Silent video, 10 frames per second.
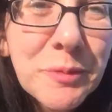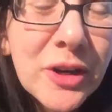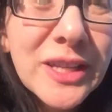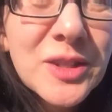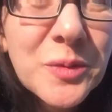
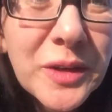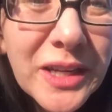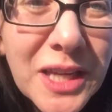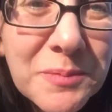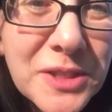Spartacus. So we're
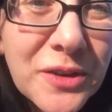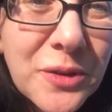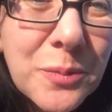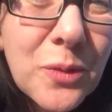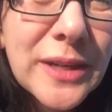going to keep
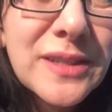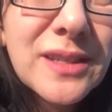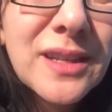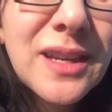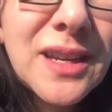two
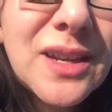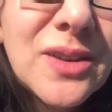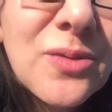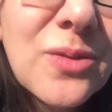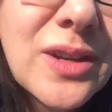boys.
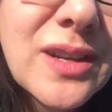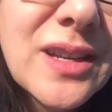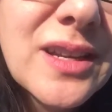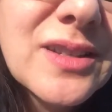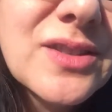
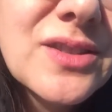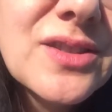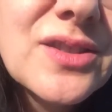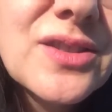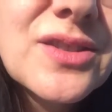Wouldn't it
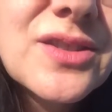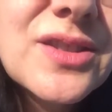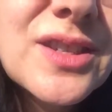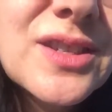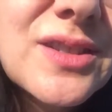
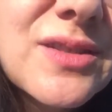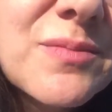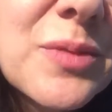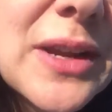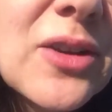just
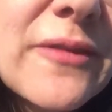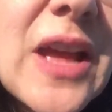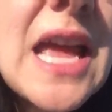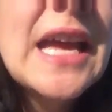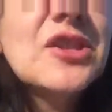break
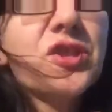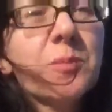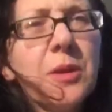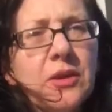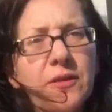off? It
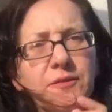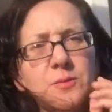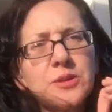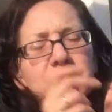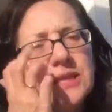should break off.
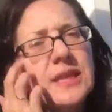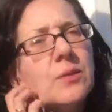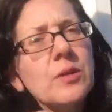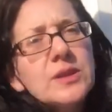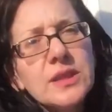What she
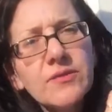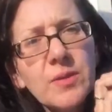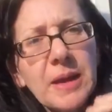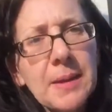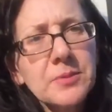said was
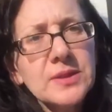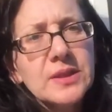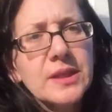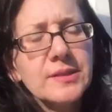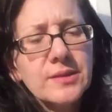give them apple
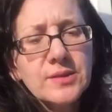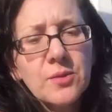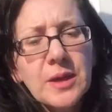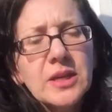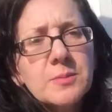sticks.
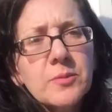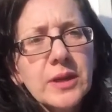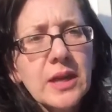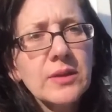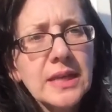So my
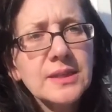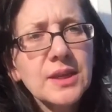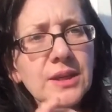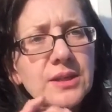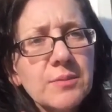husband went out
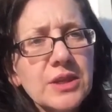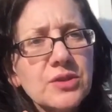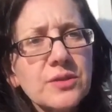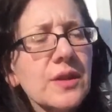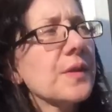last night to
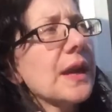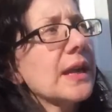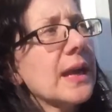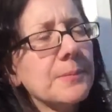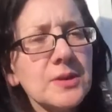make sure that they
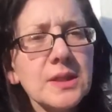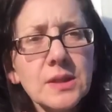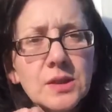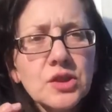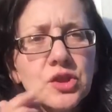had apple
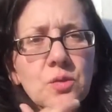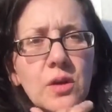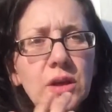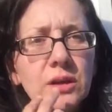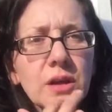sticks to
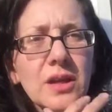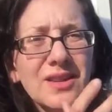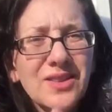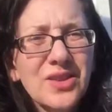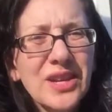chew on.
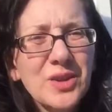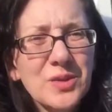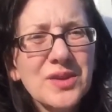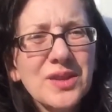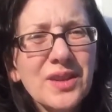You got to
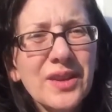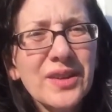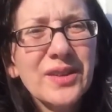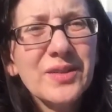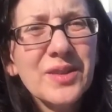use a,
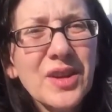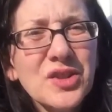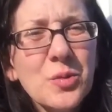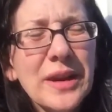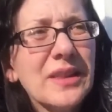a,
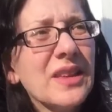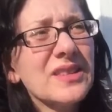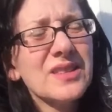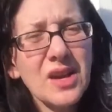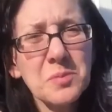a, twig
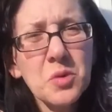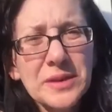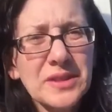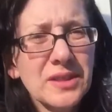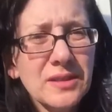that's not
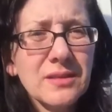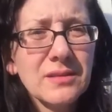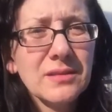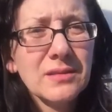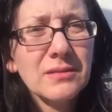poisonous.